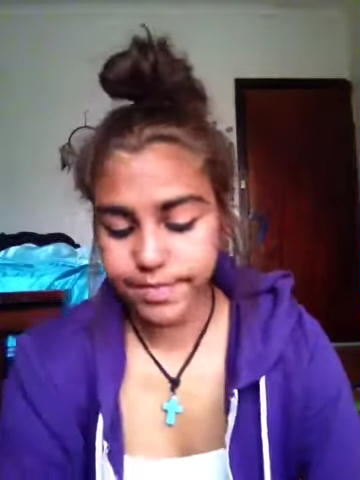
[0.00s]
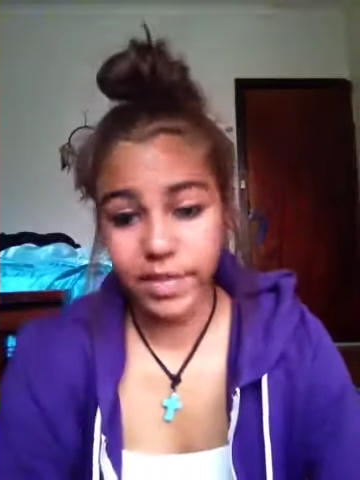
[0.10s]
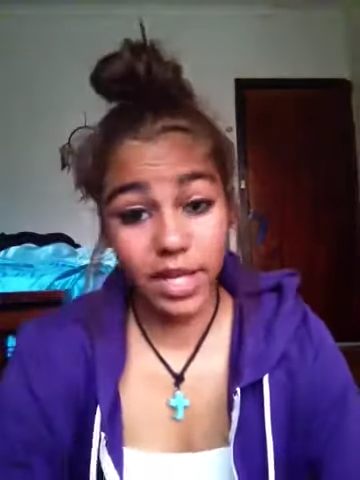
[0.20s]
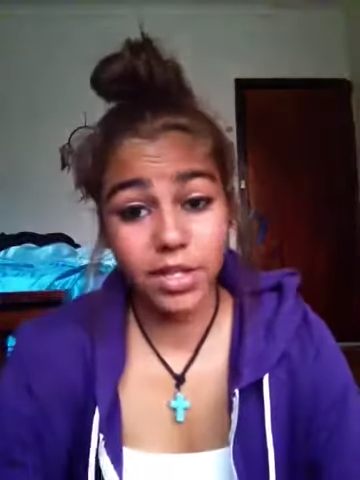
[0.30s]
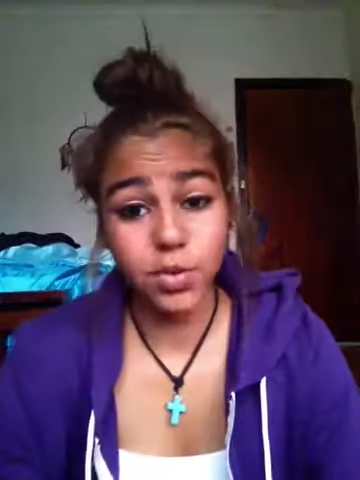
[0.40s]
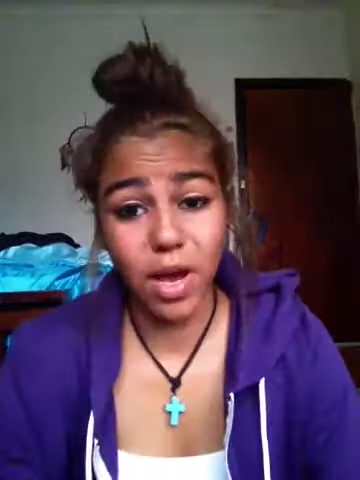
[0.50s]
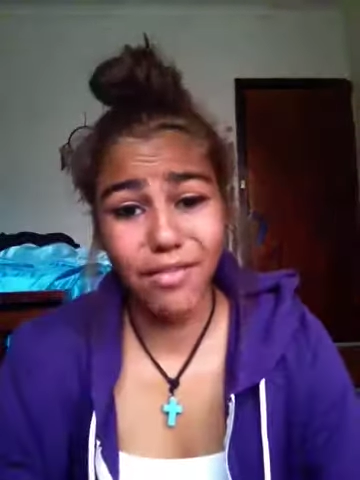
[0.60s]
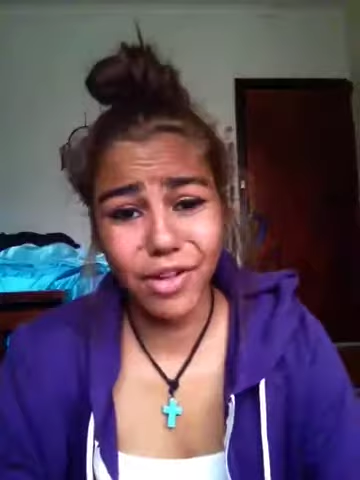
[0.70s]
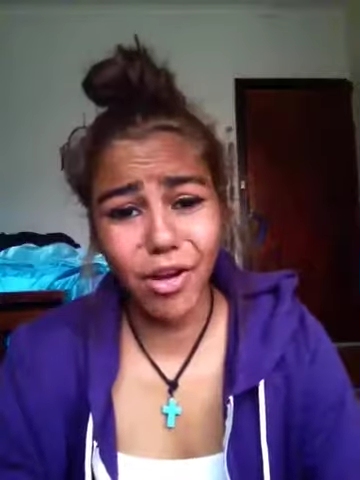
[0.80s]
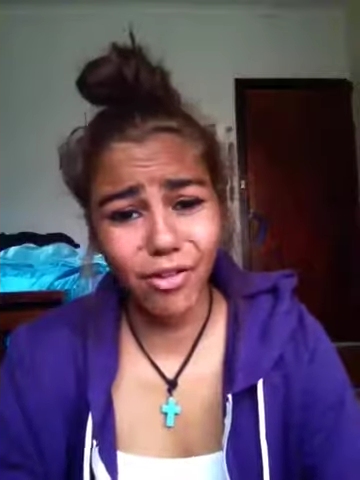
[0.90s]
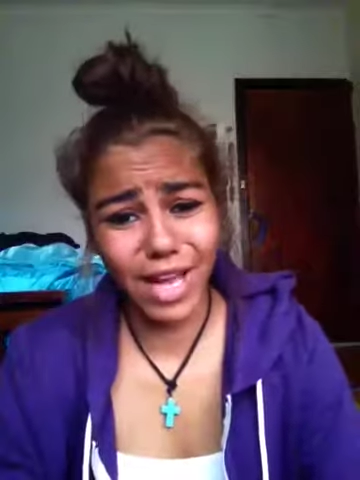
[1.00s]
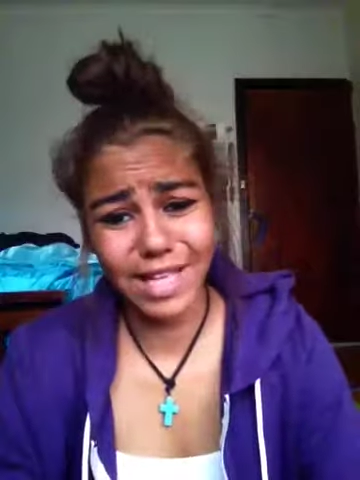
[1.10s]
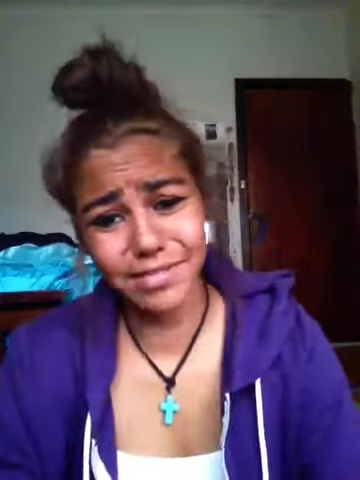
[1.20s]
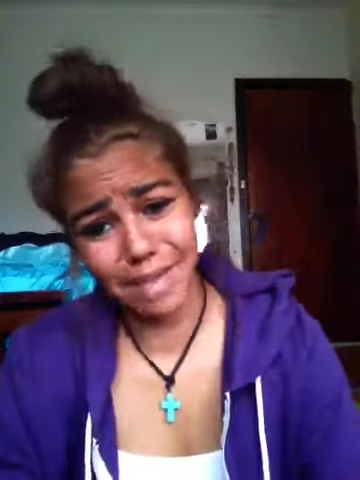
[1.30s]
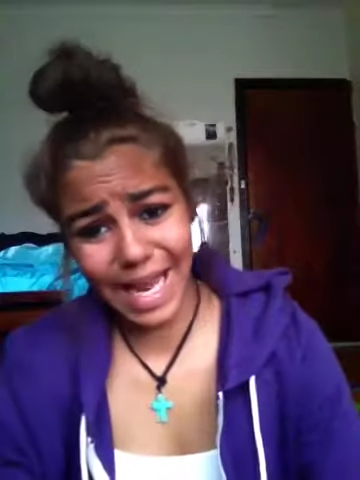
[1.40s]
that the 12 year old
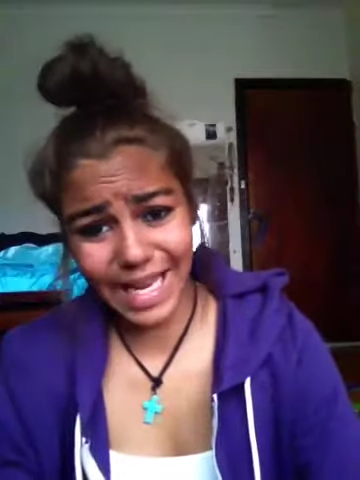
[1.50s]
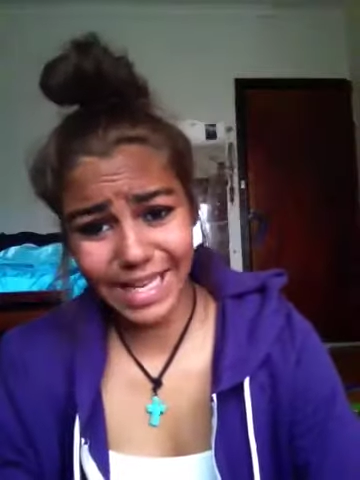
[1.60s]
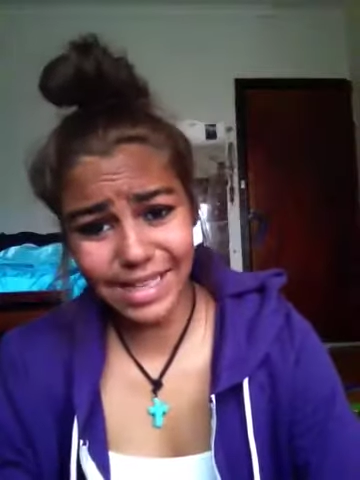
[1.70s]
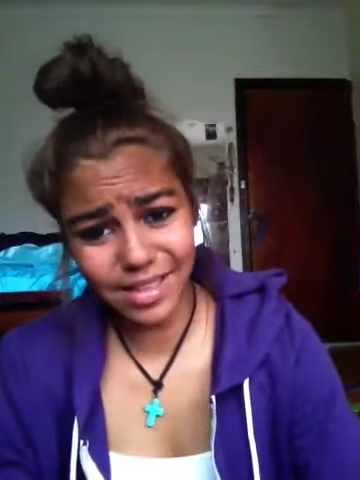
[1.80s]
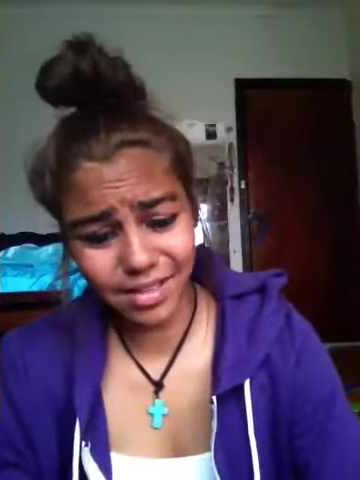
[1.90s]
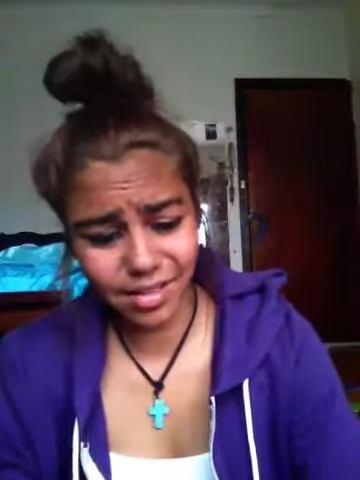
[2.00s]
has made